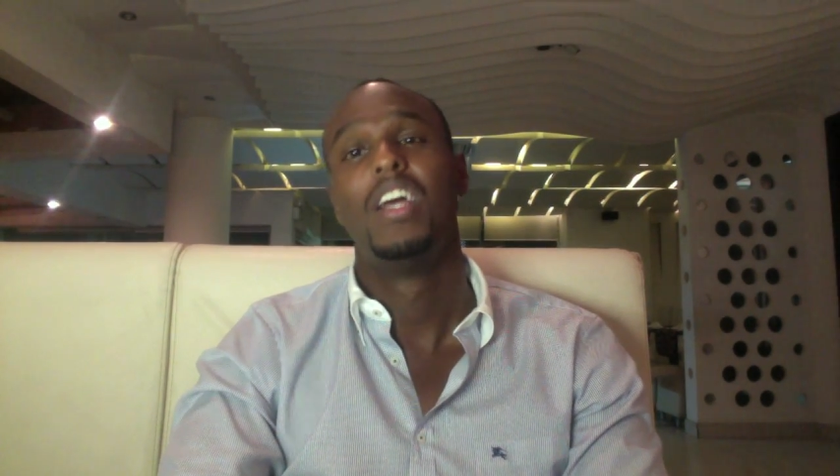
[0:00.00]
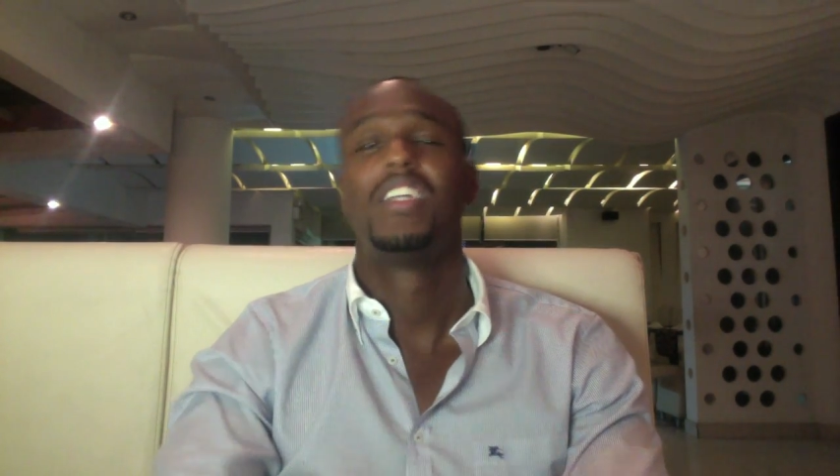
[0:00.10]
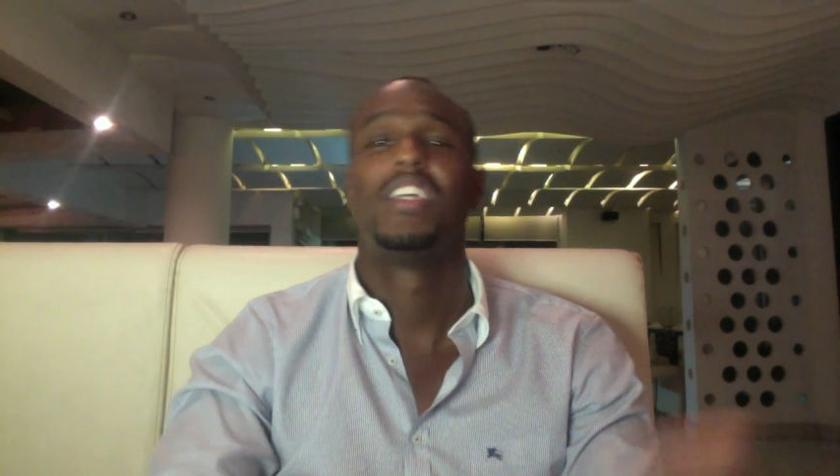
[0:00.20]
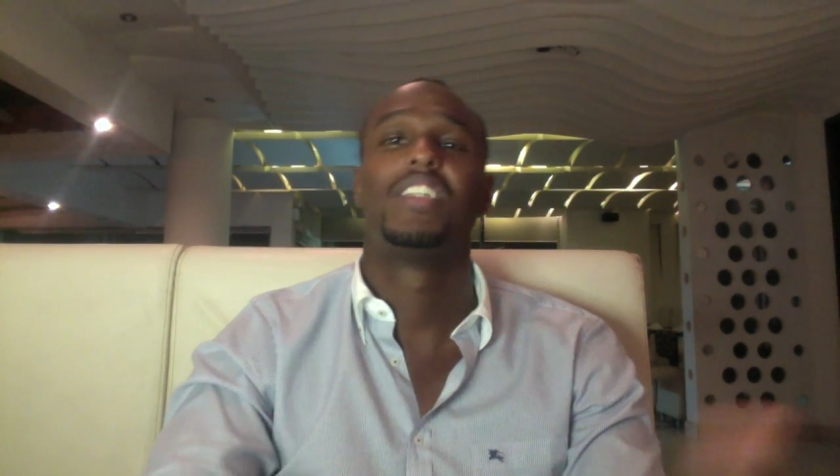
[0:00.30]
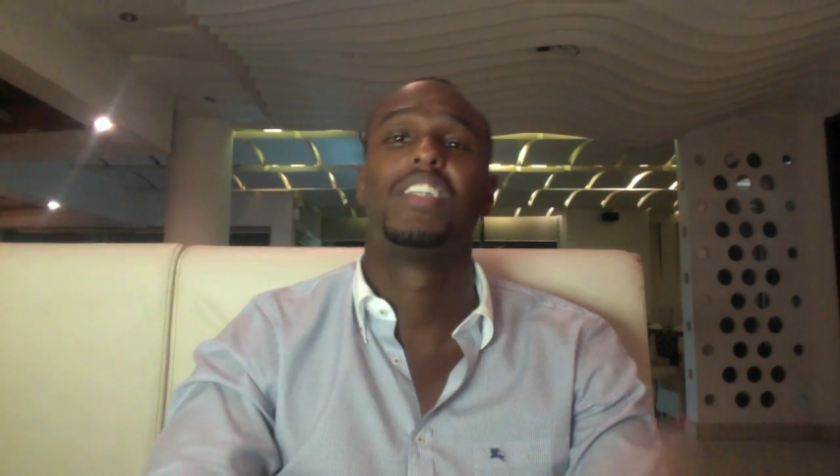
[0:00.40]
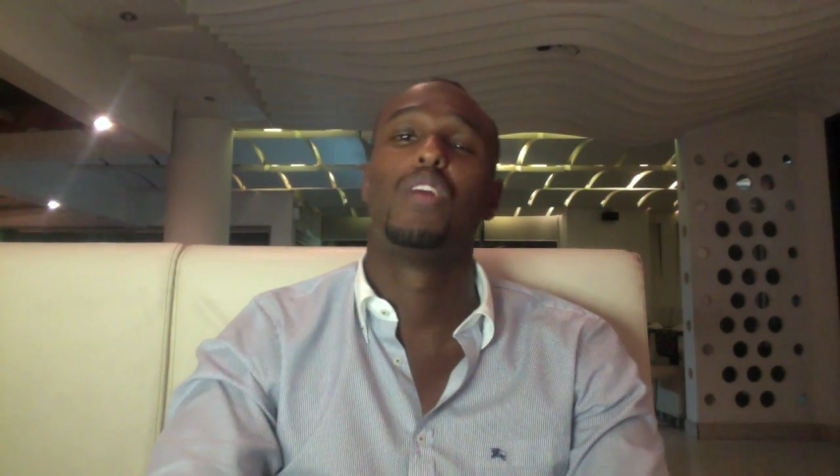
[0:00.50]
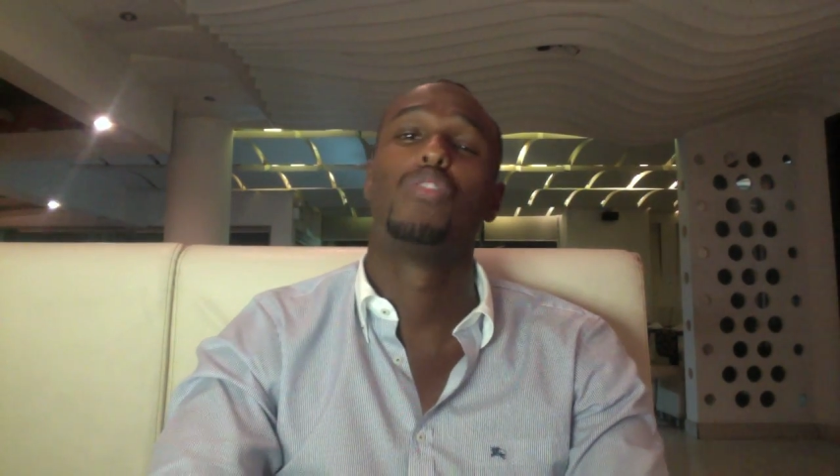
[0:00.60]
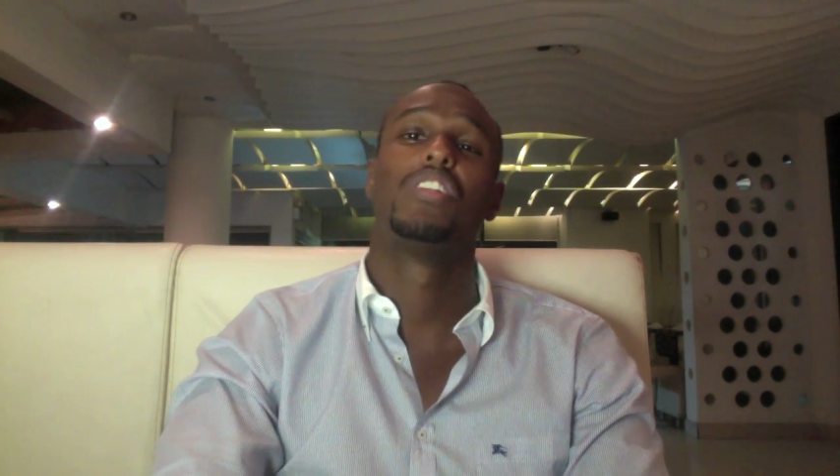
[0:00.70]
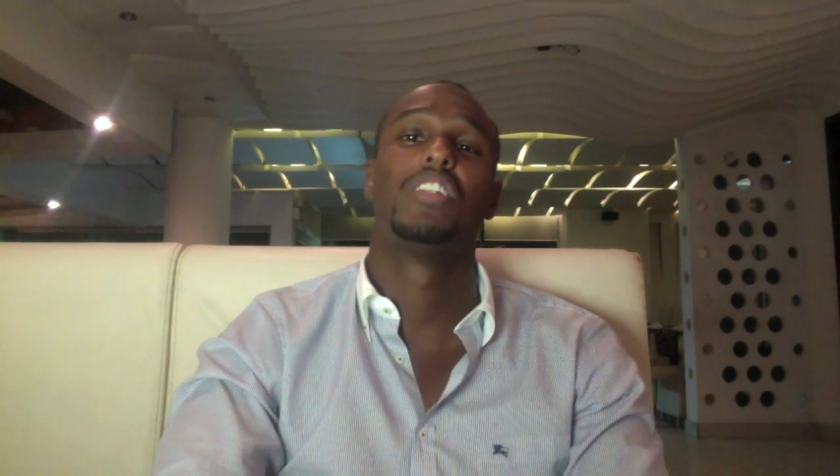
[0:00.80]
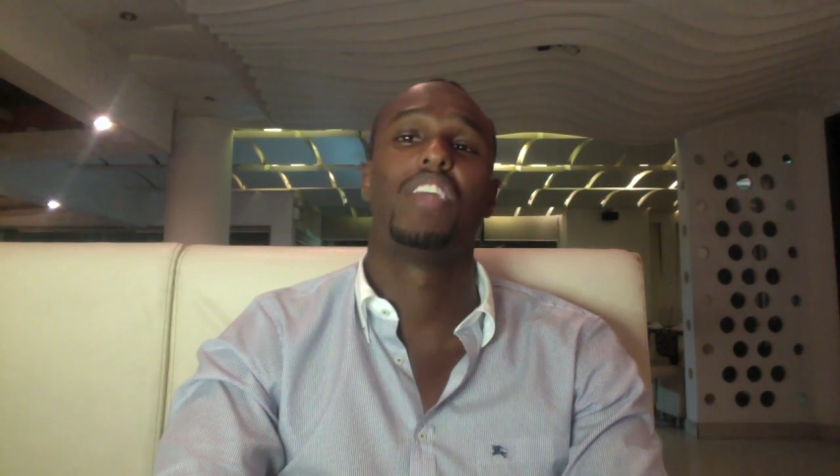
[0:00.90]
since that
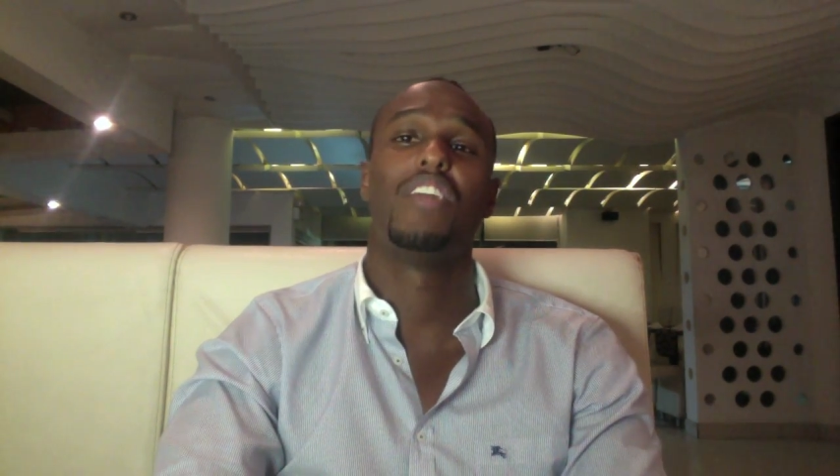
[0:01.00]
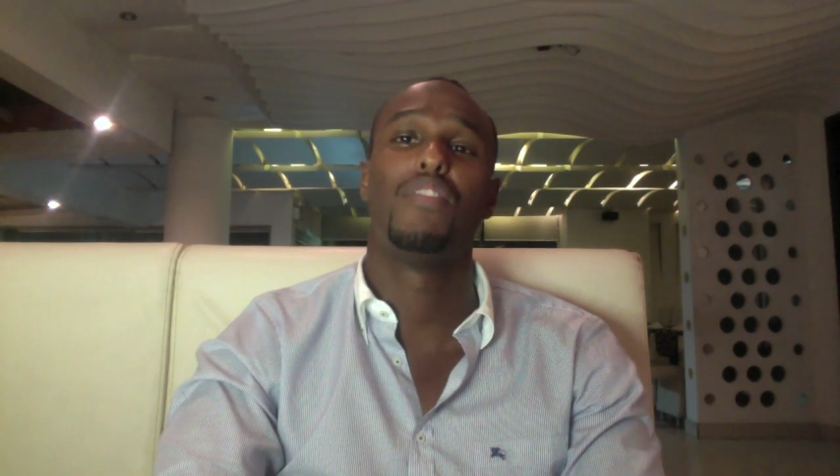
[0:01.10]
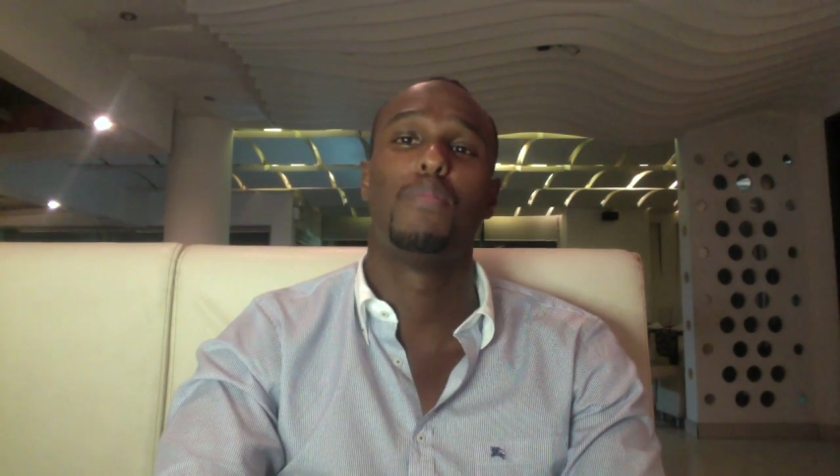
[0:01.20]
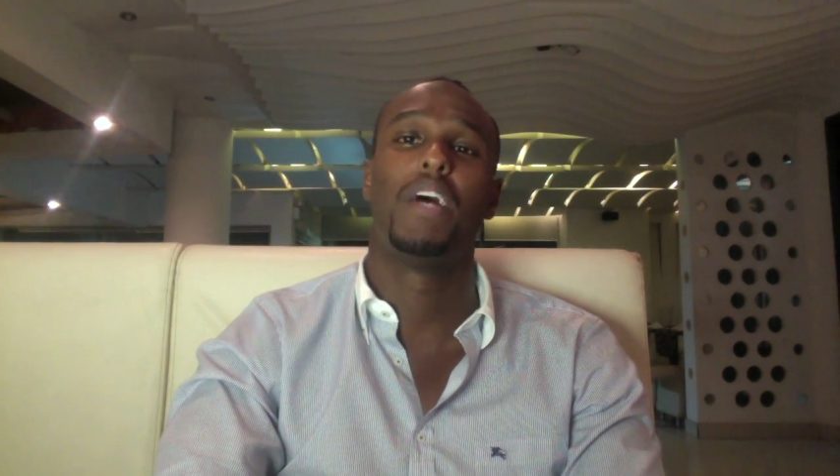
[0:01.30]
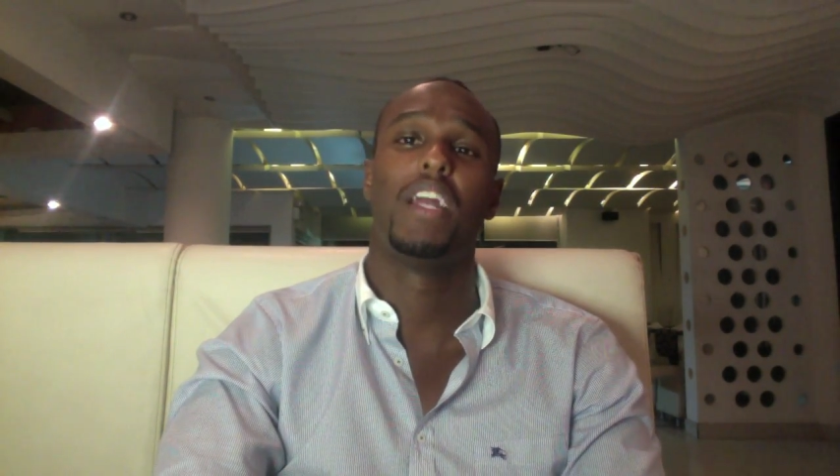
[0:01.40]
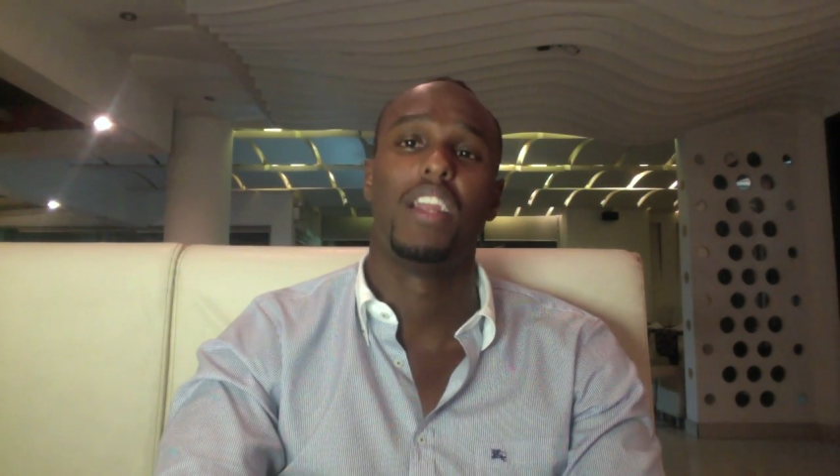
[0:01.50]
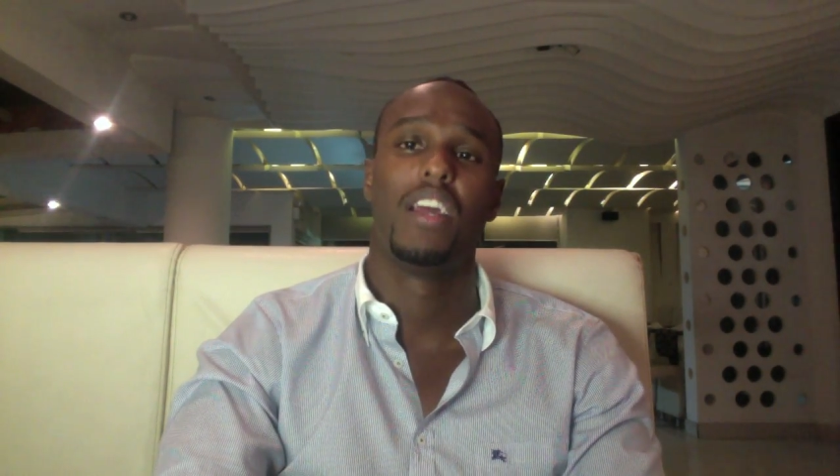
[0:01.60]
was the safer bet.